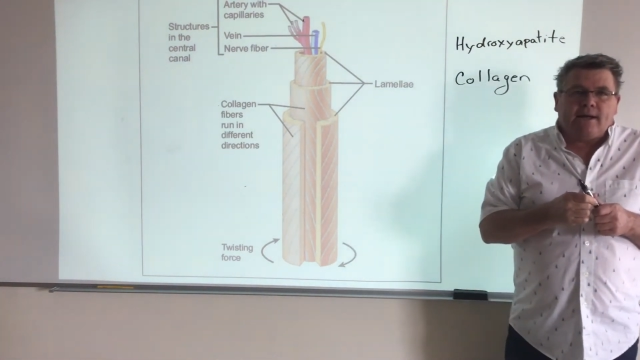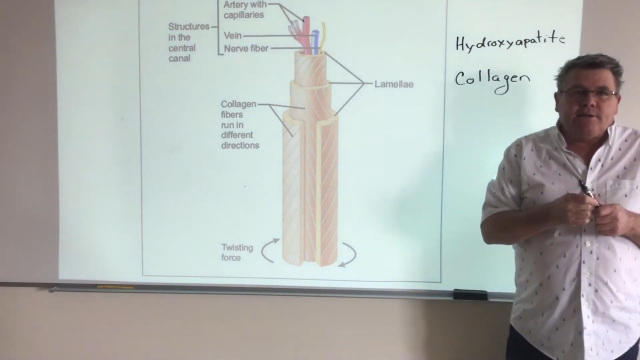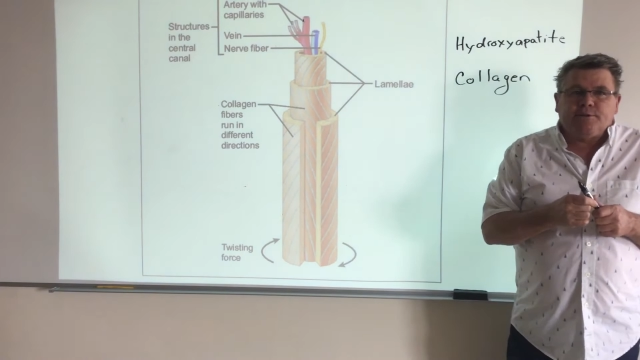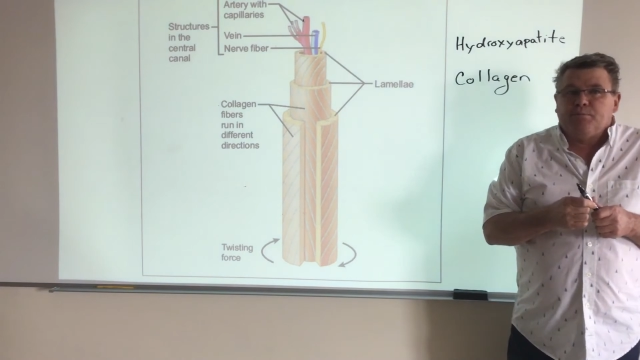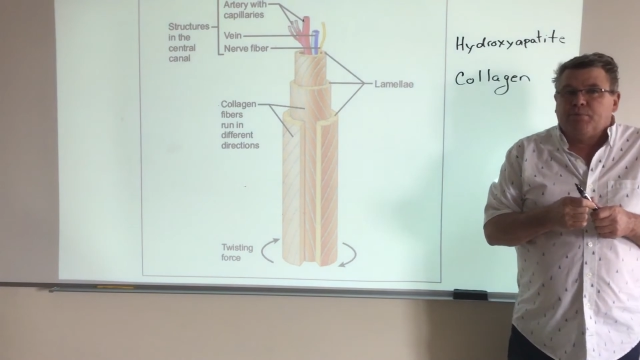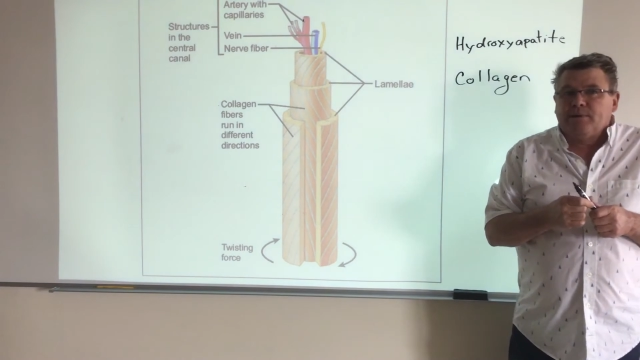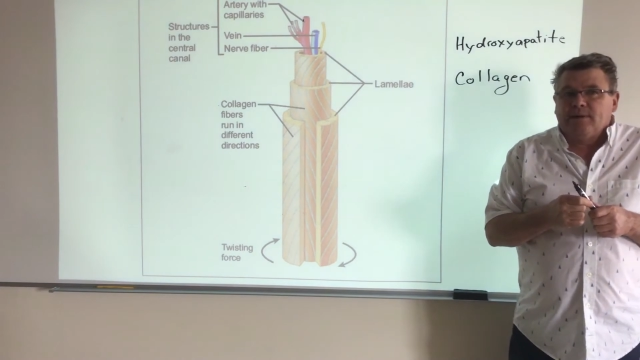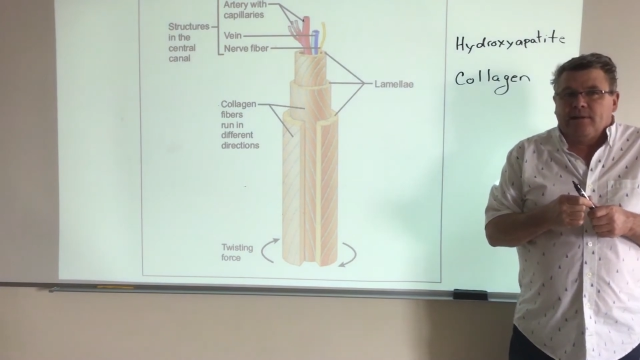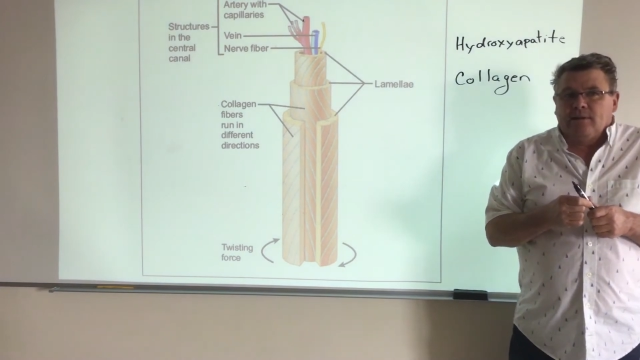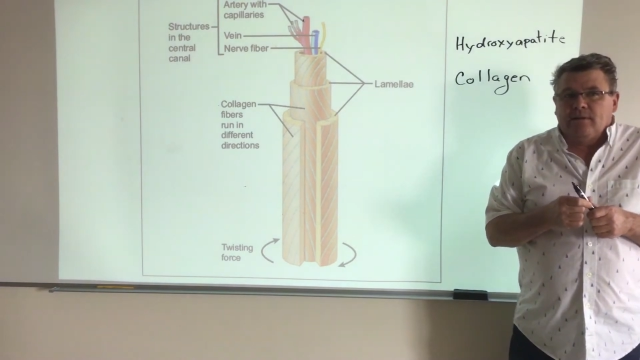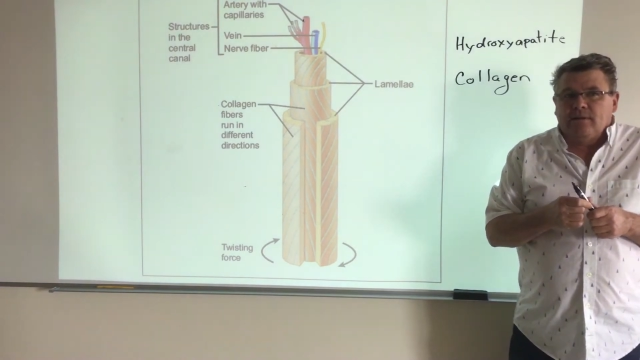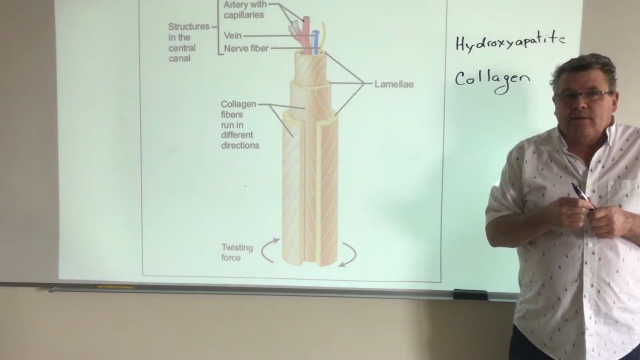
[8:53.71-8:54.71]
it's
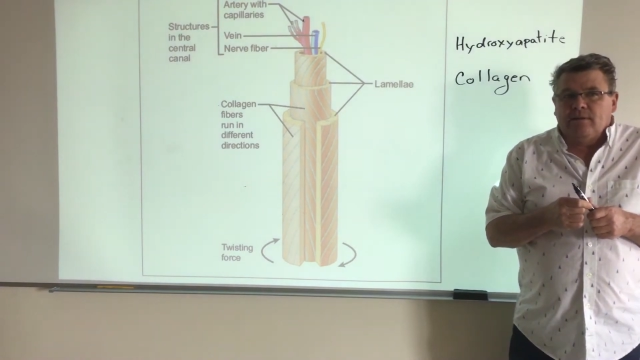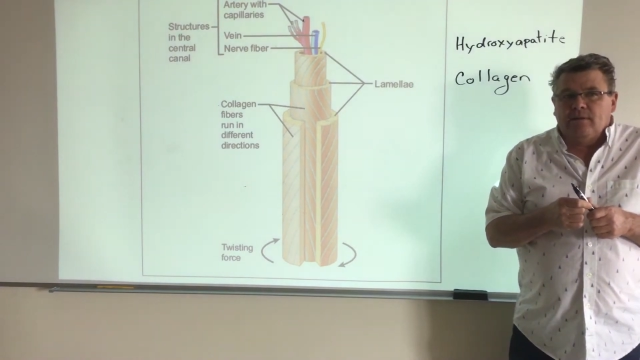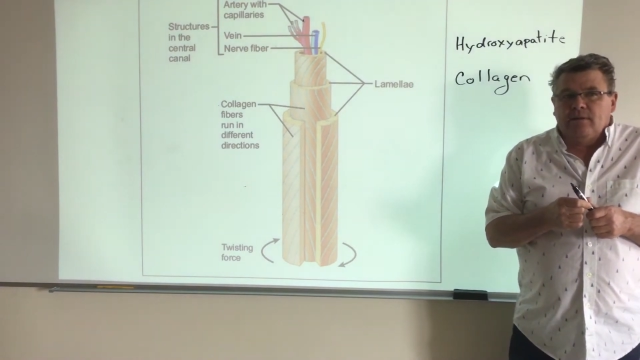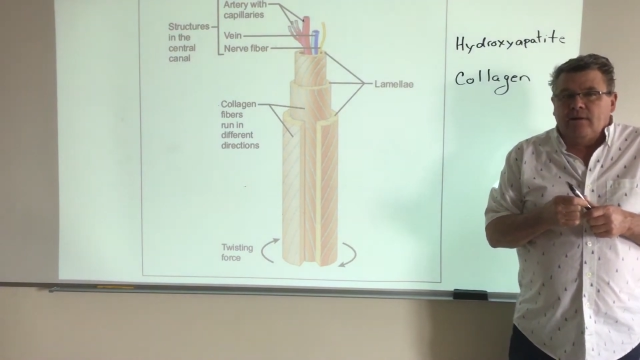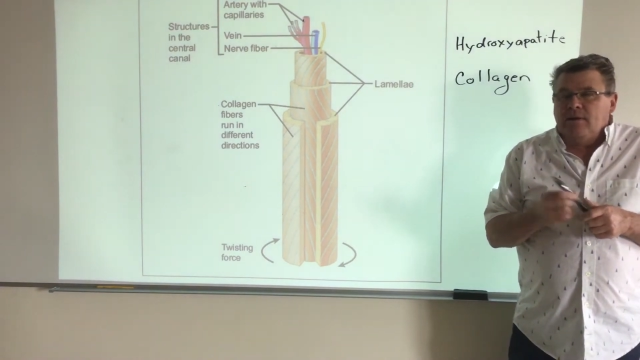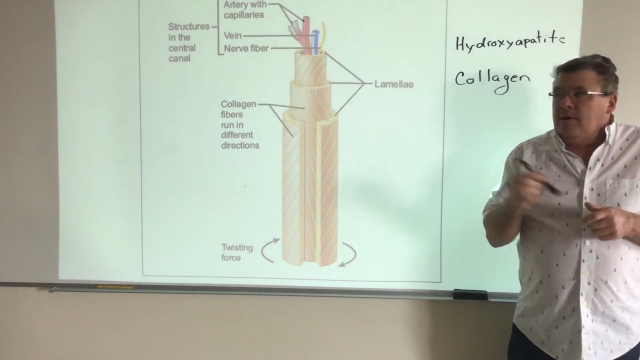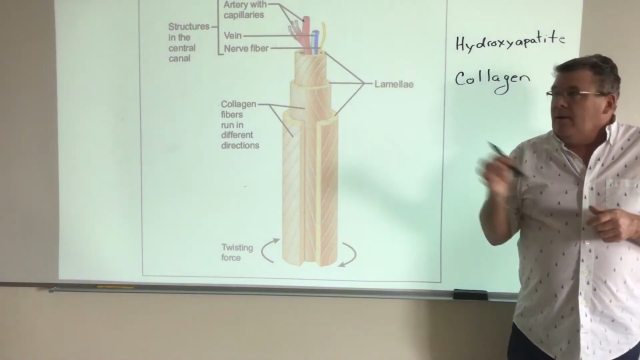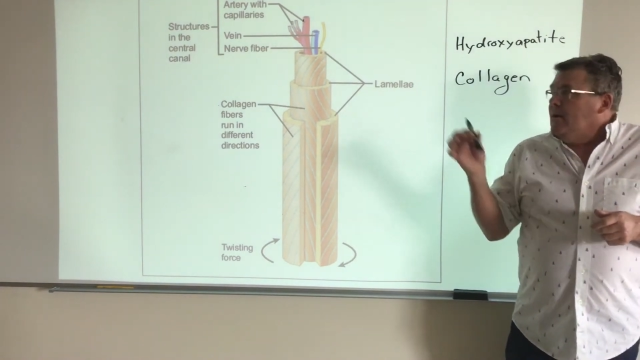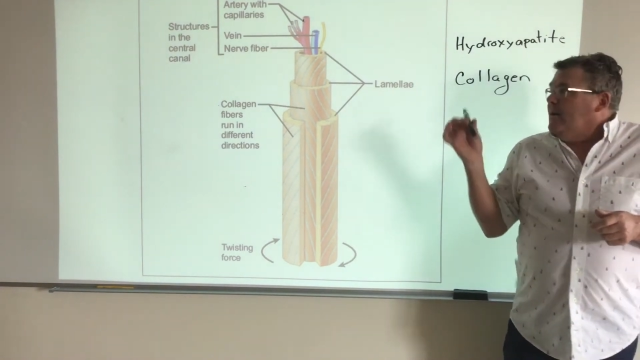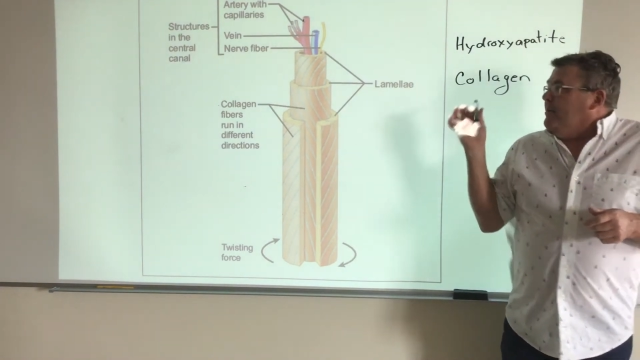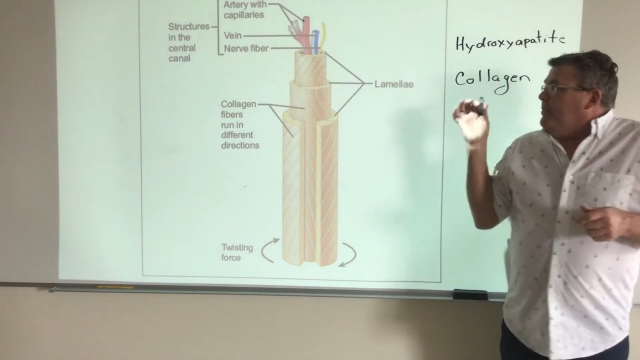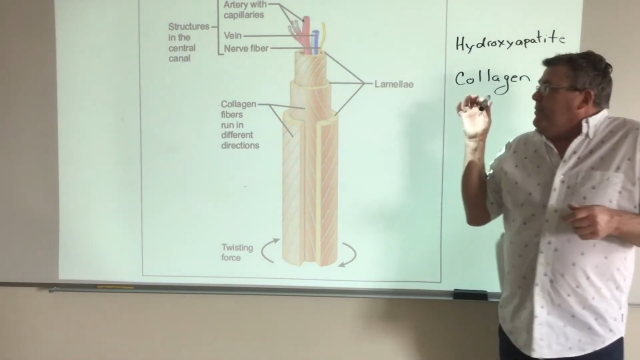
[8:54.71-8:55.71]
brittle.
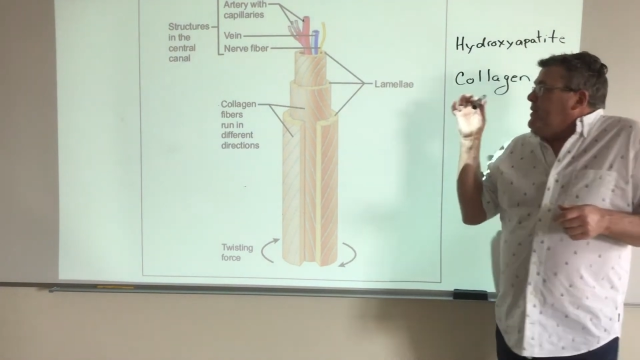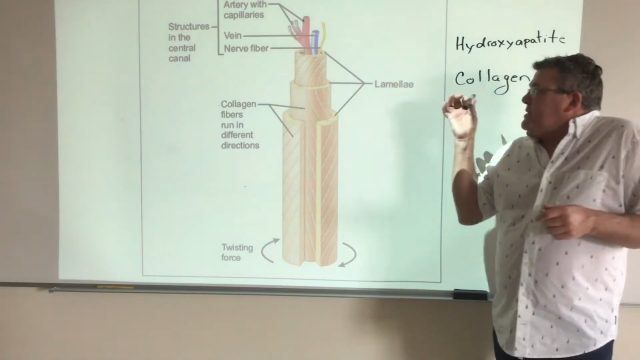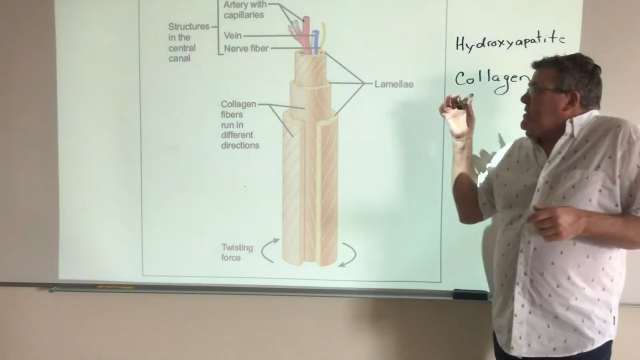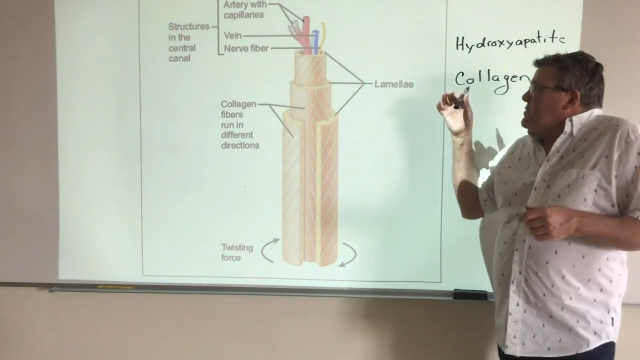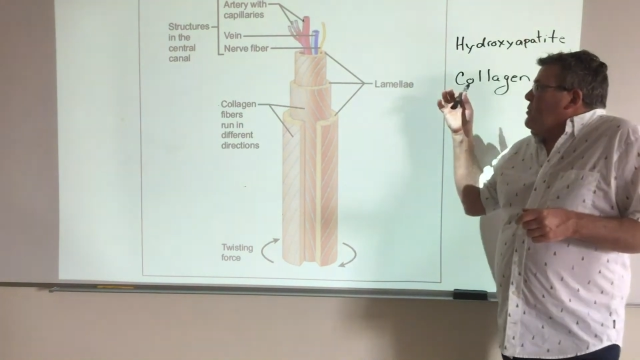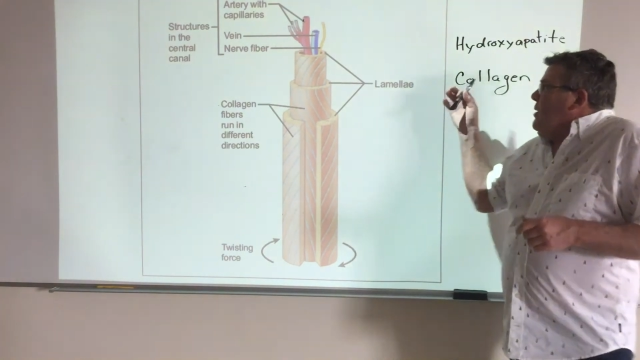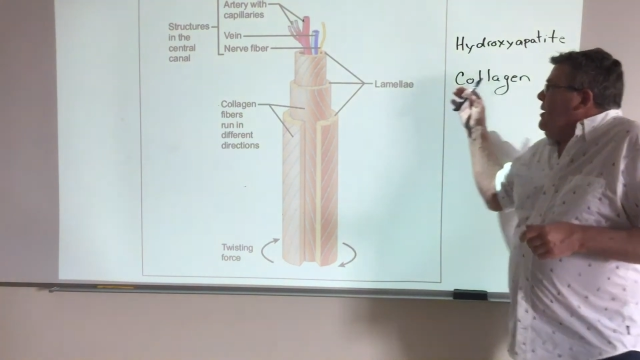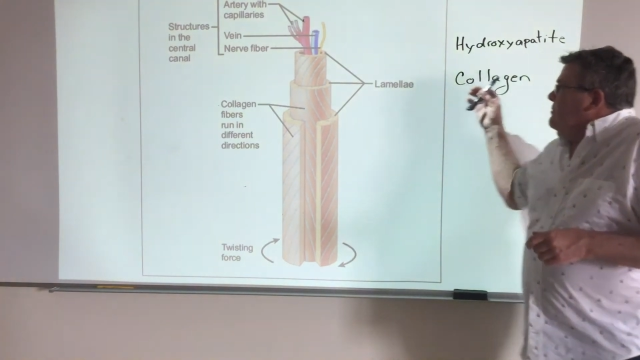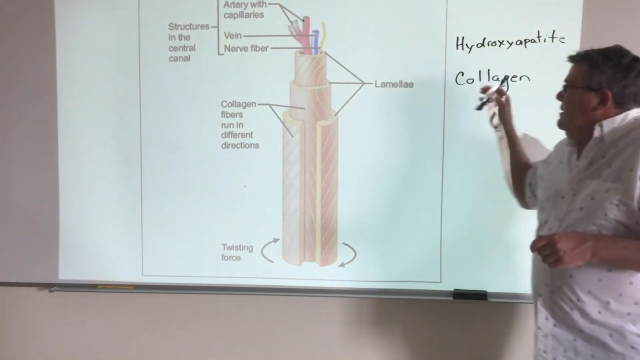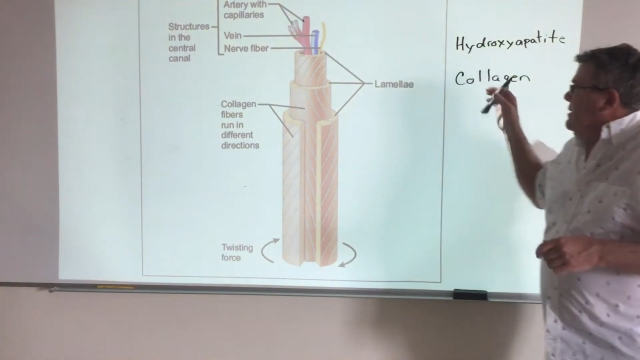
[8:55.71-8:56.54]
This is what,